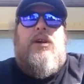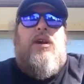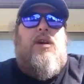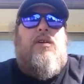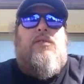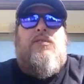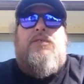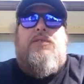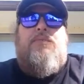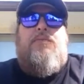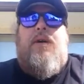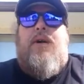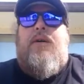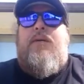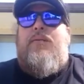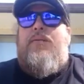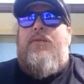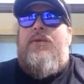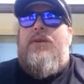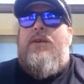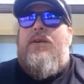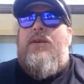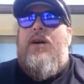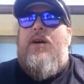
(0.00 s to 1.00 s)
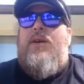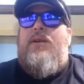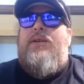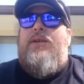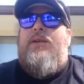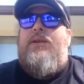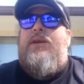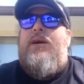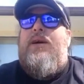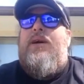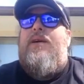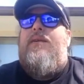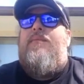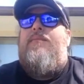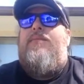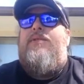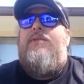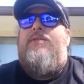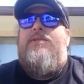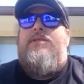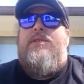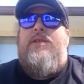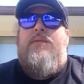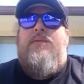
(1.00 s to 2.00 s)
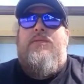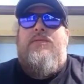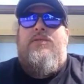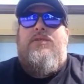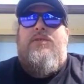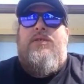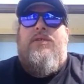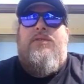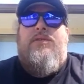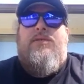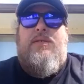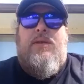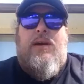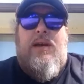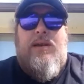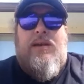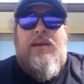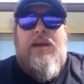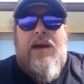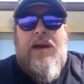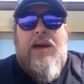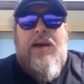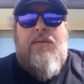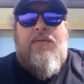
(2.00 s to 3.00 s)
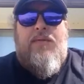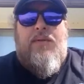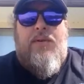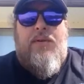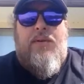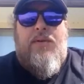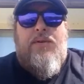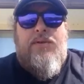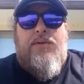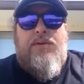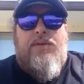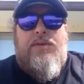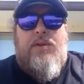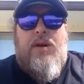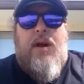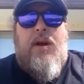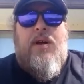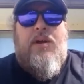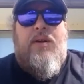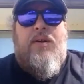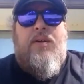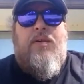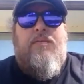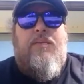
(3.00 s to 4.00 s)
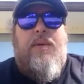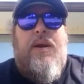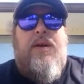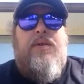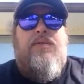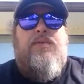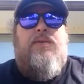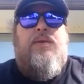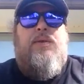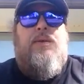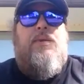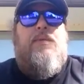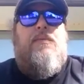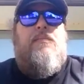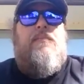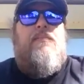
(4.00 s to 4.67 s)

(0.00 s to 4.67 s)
Or she probably wouldn't have called it that, but she was just like to have a good stock in her pantry.